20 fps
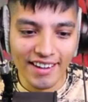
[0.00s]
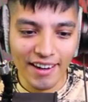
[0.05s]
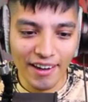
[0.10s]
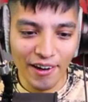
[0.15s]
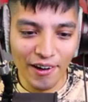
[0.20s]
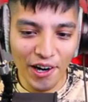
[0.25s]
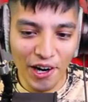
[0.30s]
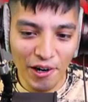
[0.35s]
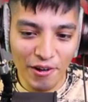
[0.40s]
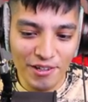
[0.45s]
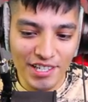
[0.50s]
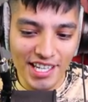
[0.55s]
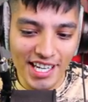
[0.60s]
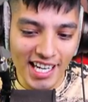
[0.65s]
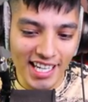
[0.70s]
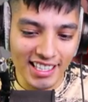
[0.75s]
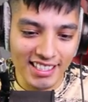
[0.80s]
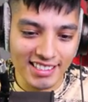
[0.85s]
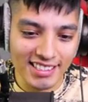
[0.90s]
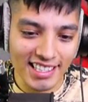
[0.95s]
Oh
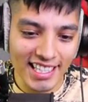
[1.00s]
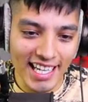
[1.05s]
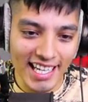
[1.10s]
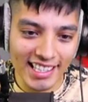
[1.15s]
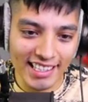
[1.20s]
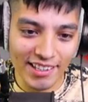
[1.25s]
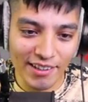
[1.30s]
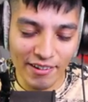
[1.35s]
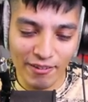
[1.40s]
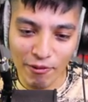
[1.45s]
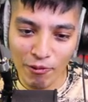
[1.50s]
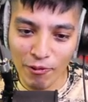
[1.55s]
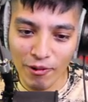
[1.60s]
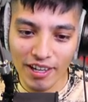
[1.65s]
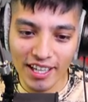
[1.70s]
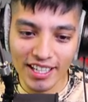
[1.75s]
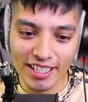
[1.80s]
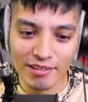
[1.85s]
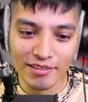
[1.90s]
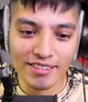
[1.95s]
yes, and the
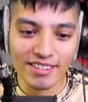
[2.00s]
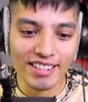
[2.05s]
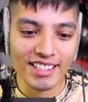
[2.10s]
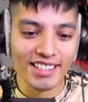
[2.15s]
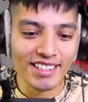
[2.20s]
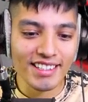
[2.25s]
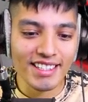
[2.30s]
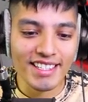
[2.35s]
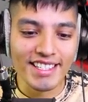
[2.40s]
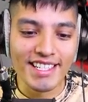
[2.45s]
one